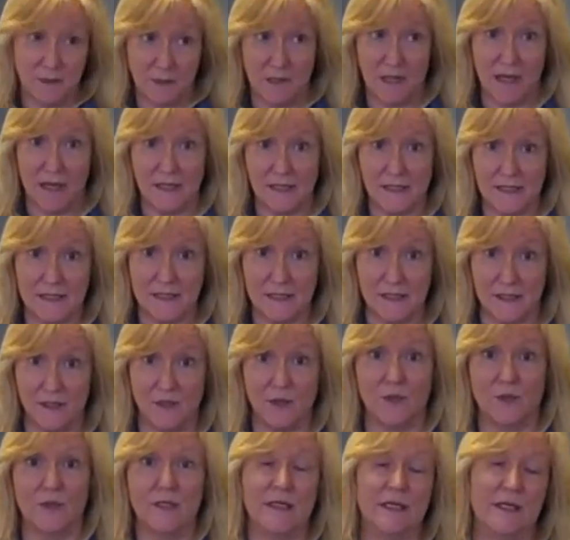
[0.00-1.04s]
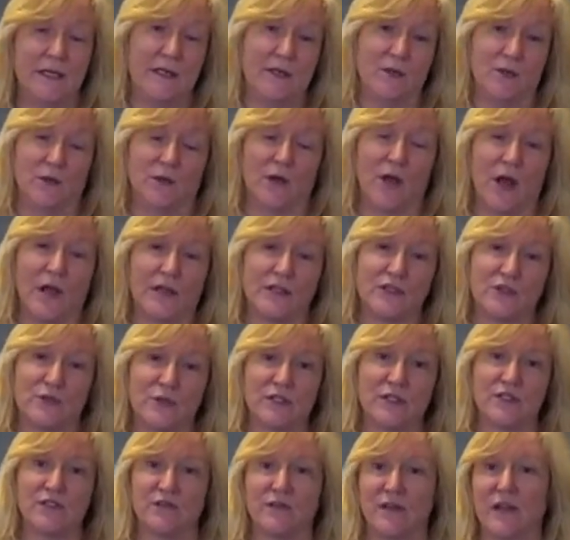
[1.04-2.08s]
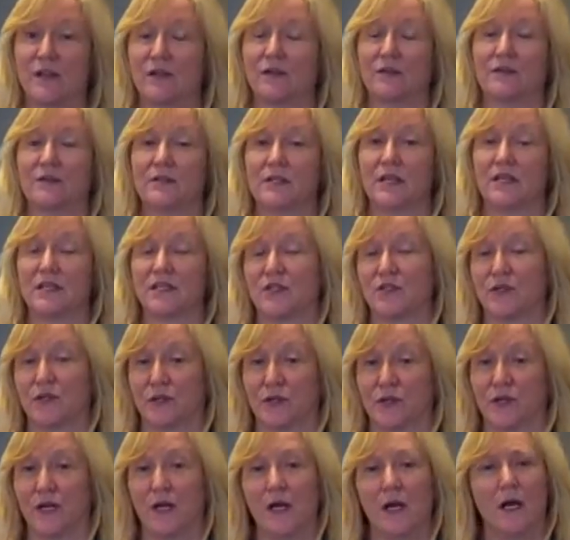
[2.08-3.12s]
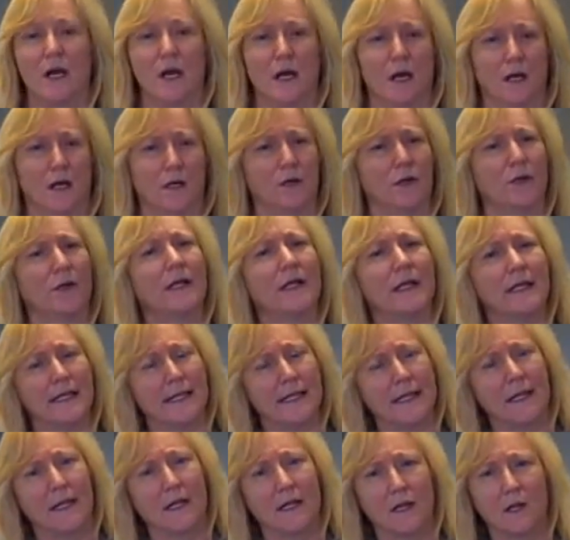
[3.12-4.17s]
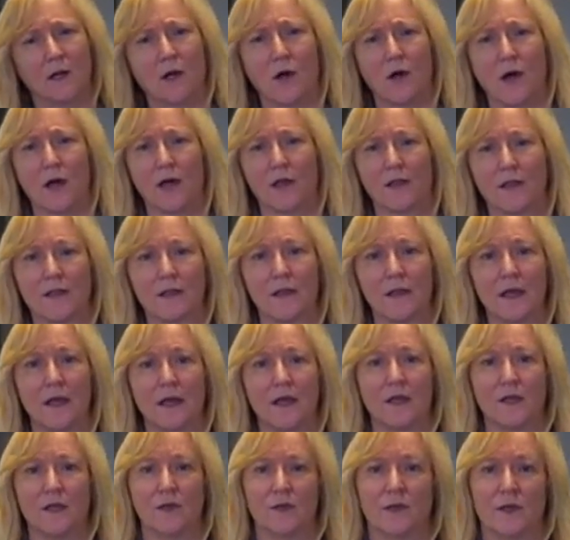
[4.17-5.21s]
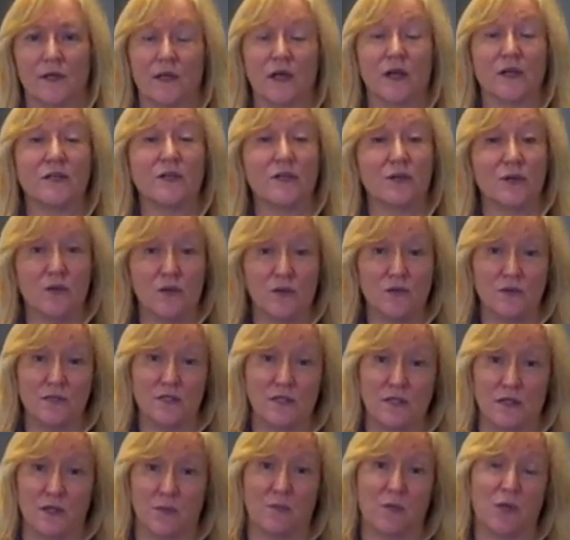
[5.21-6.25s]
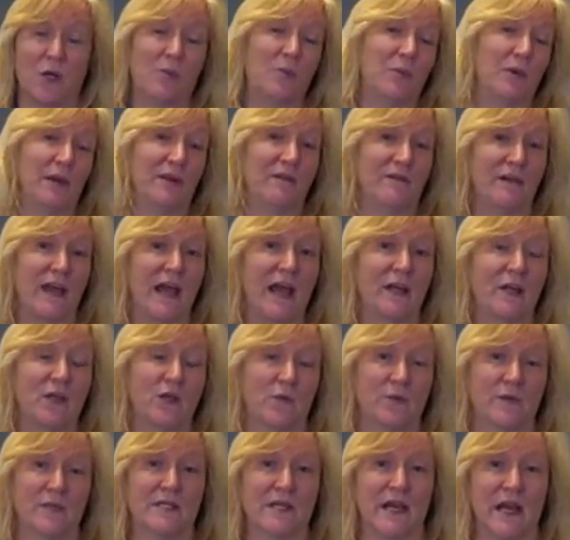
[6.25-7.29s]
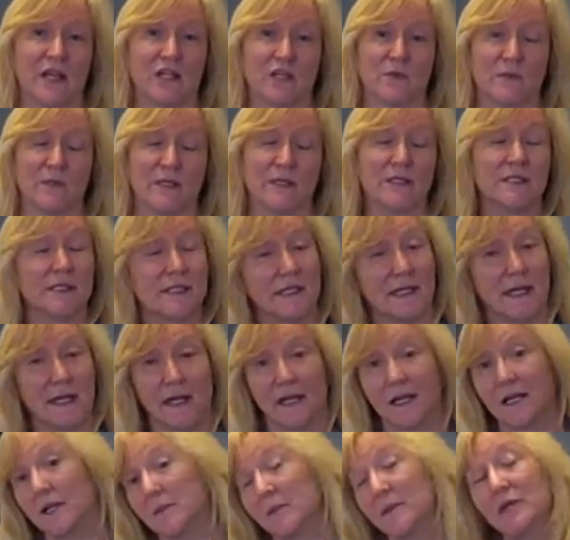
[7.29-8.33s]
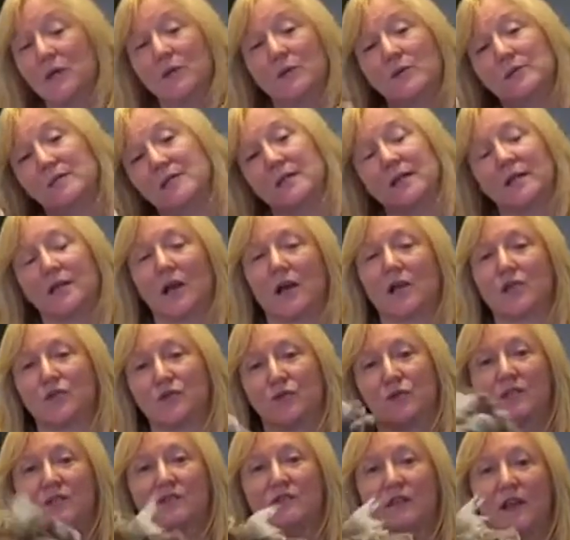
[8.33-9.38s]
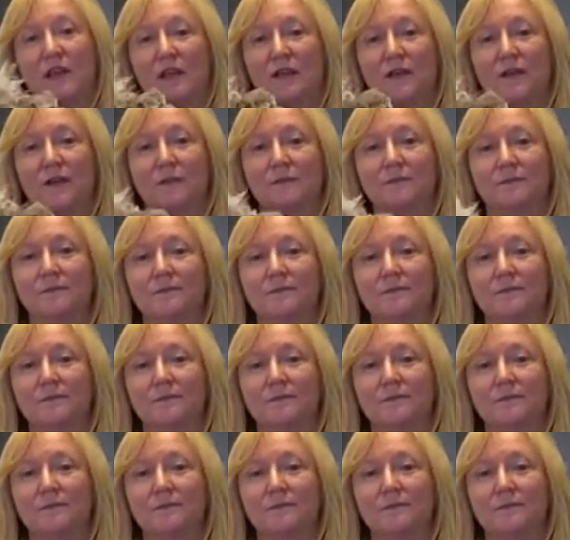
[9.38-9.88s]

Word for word: the blinds, you'll need either an ostrich feather duster, a good cleaning cloth. You can also use the appropriate vacuum attachment. Today I'm going to be using an ostrich feather.